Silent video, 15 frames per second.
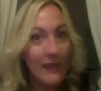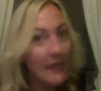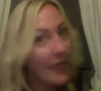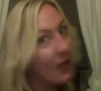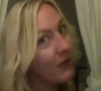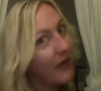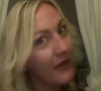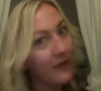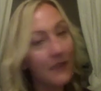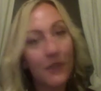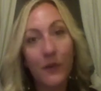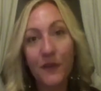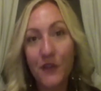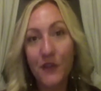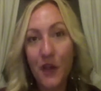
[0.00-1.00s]
Okay,
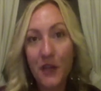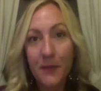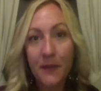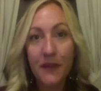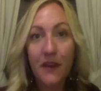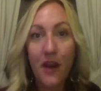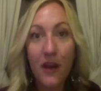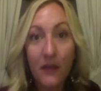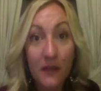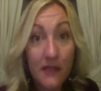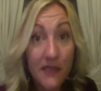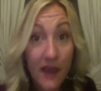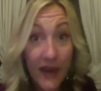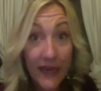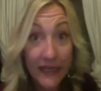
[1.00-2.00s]
so we've talked about the art and the
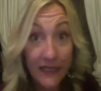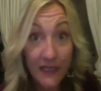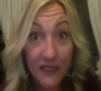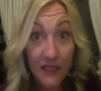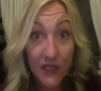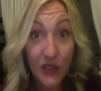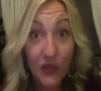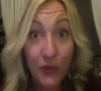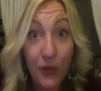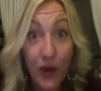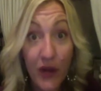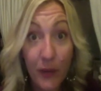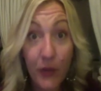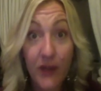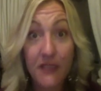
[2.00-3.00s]
science to
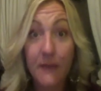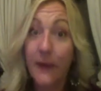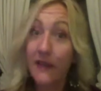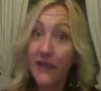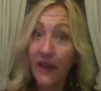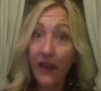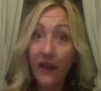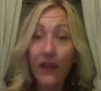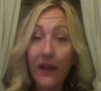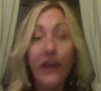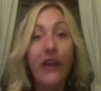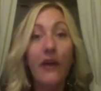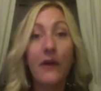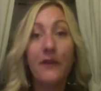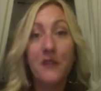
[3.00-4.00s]
product prospecting.
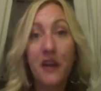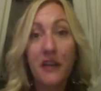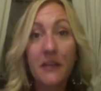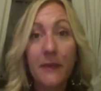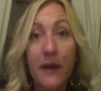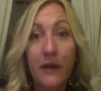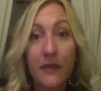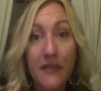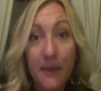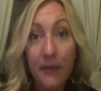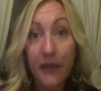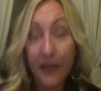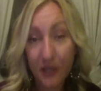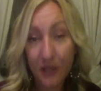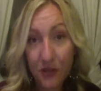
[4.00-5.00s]
We've talked about
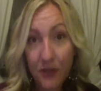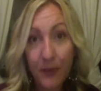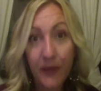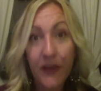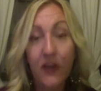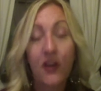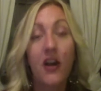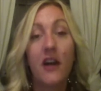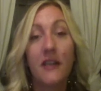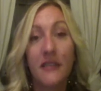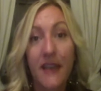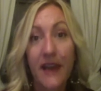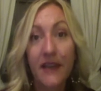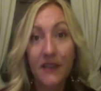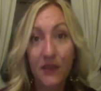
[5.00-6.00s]
doubling and tripling your
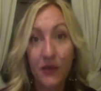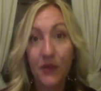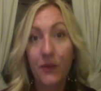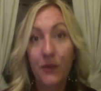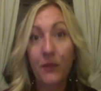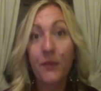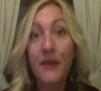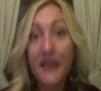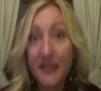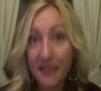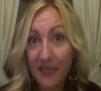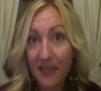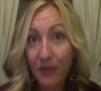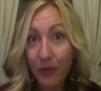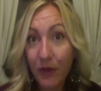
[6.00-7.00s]
contacts through the
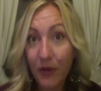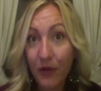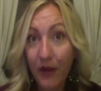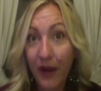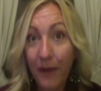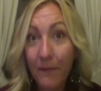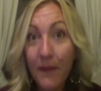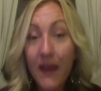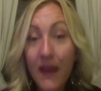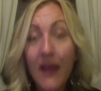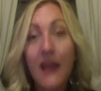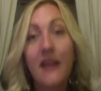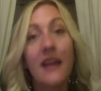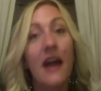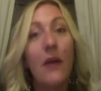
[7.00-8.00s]
PC program.
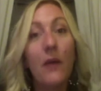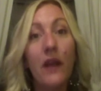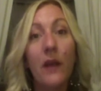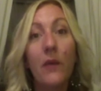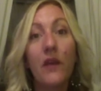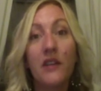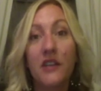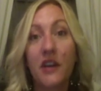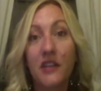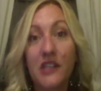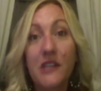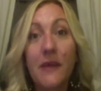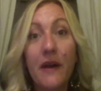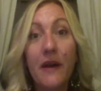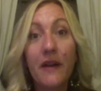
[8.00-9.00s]
Now, what I want to talk to
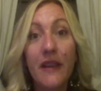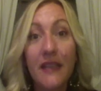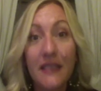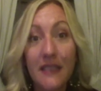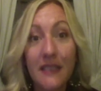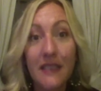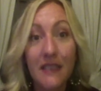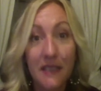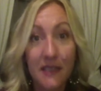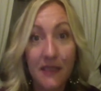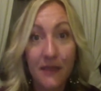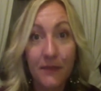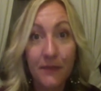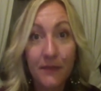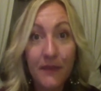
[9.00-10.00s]
you about is the
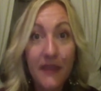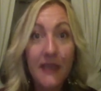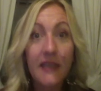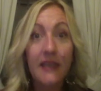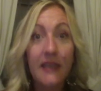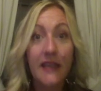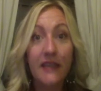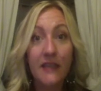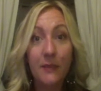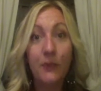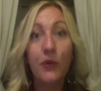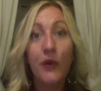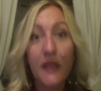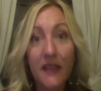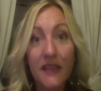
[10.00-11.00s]
system. Let's
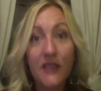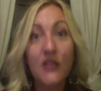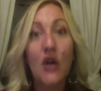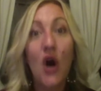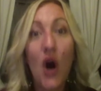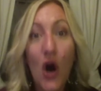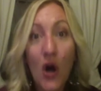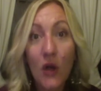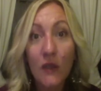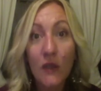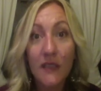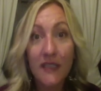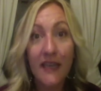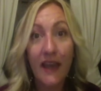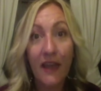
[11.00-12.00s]
put this all
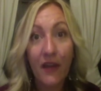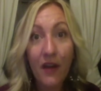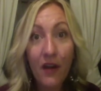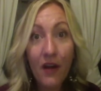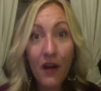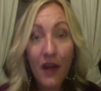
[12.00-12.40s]
together